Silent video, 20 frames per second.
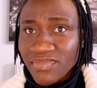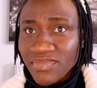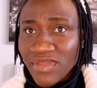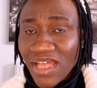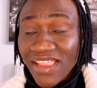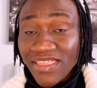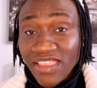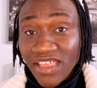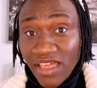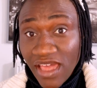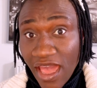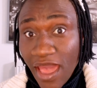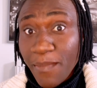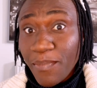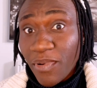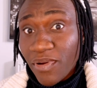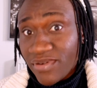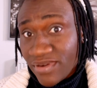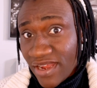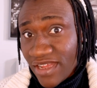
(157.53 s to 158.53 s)
at the
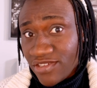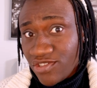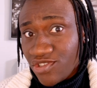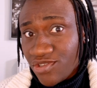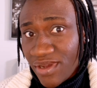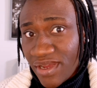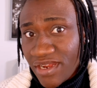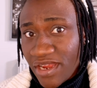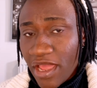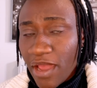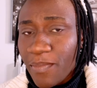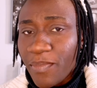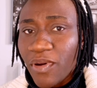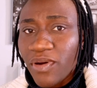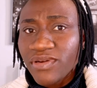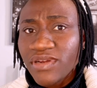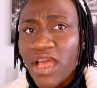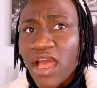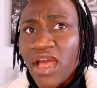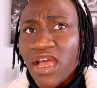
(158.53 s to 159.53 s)
airport nigerian
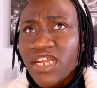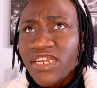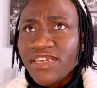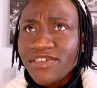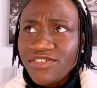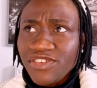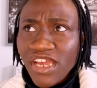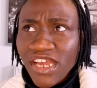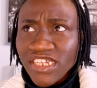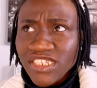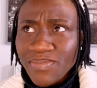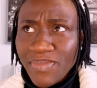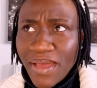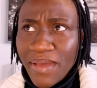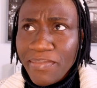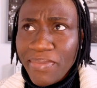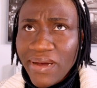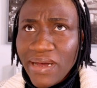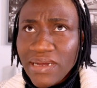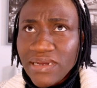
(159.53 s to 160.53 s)
airport they checked my
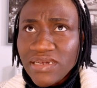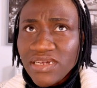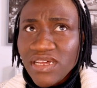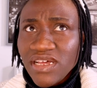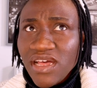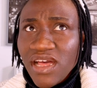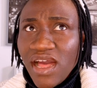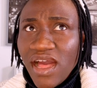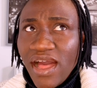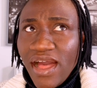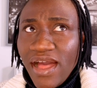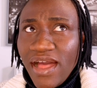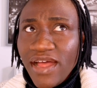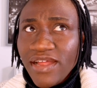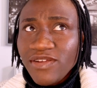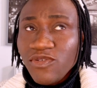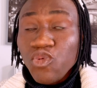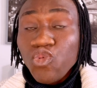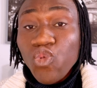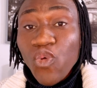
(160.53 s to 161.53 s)
bag
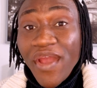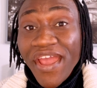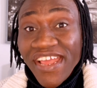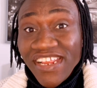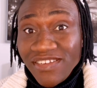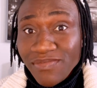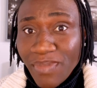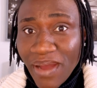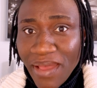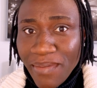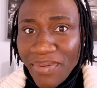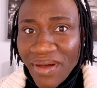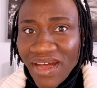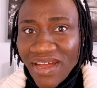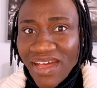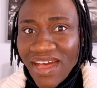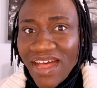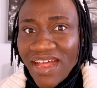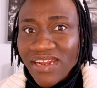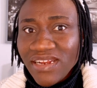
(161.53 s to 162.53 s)
and weighed my bag
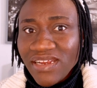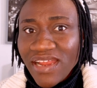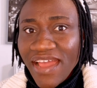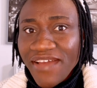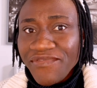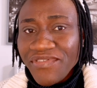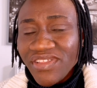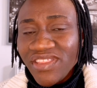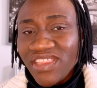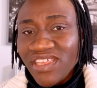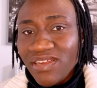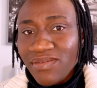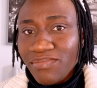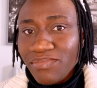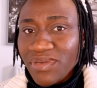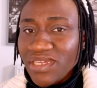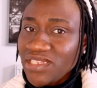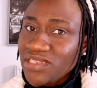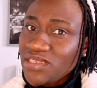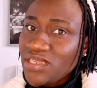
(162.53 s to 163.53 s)
and everything
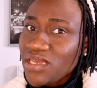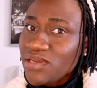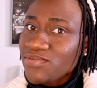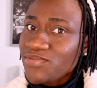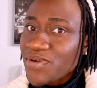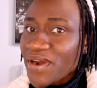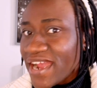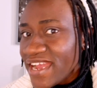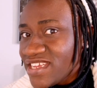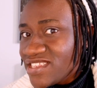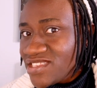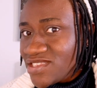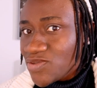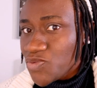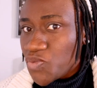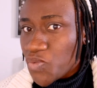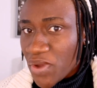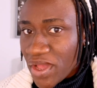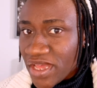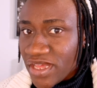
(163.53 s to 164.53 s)
meet the right
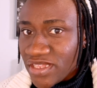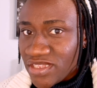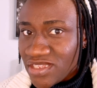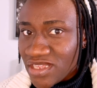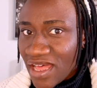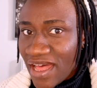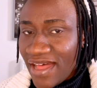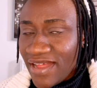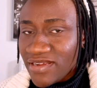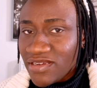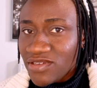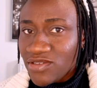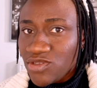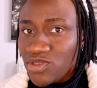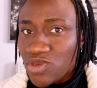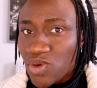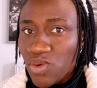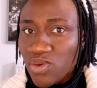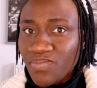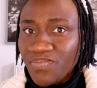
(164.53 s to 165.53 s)
weight and
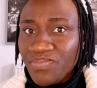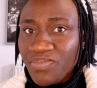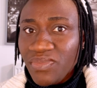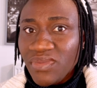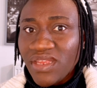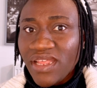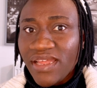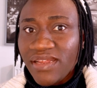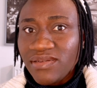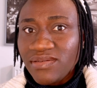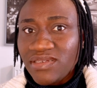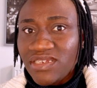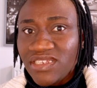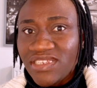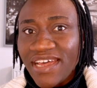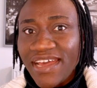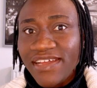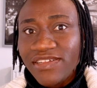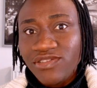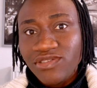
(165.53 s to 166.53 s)
so they
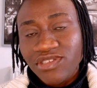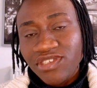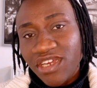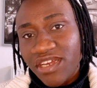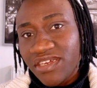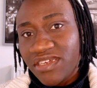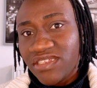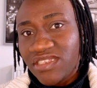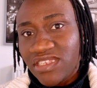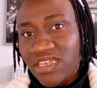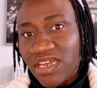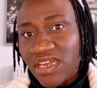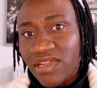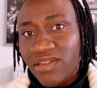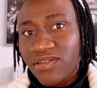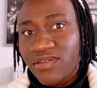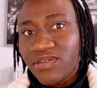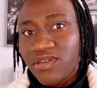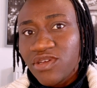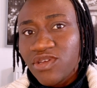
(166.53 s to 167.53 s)
decided to check it
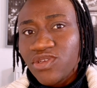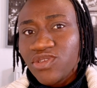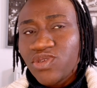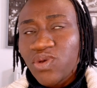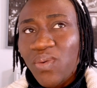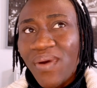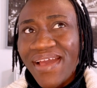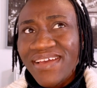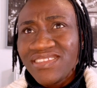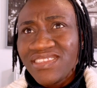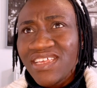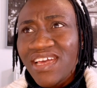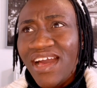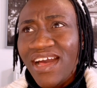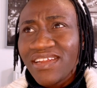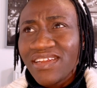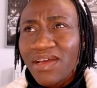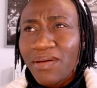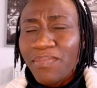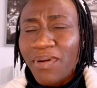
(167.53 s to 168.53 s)
in so i still
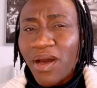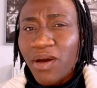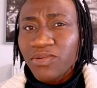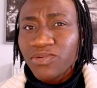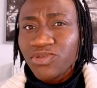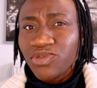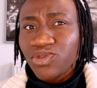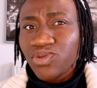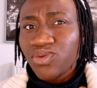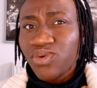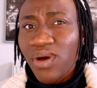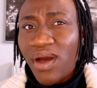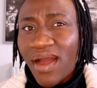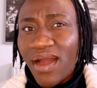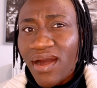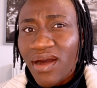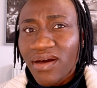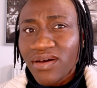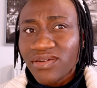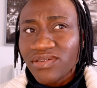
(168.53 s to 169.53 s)
had about two
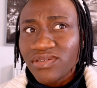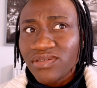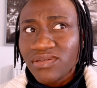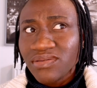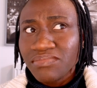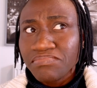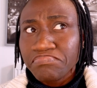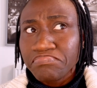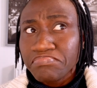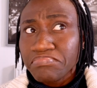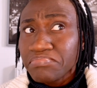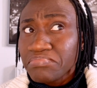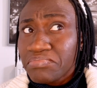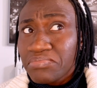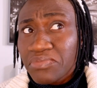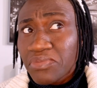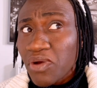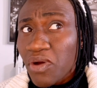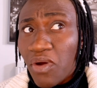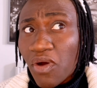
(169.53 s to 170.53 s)
hours
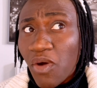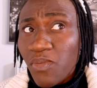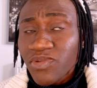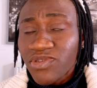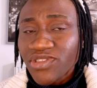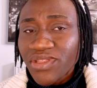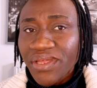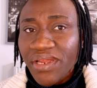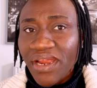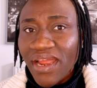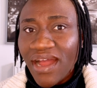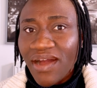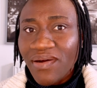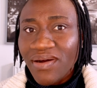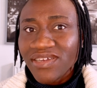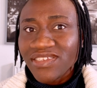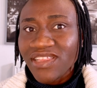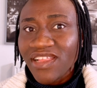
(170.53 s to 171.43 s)
almost three hours